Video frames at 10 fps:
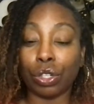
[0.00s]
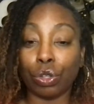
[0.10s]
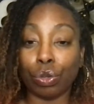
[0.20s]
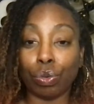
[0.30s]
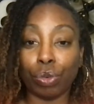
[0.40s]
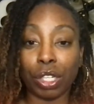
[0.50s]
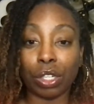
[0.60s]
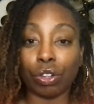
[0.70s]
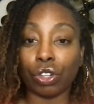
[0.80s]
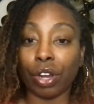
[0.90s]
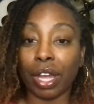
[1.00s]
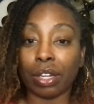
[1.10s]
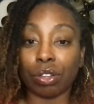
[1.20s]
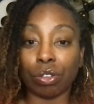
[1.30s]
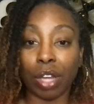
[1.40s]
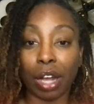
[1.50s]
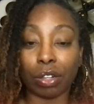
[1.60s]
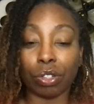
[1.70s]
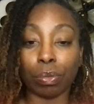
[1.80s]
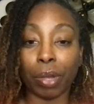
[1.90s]
to do the research or ask your
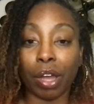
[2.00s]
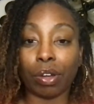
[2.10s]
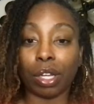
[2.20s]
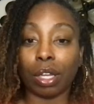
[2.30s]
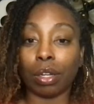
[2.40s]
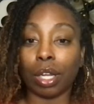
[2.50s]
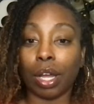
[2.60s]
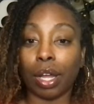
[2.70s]
doctors about it,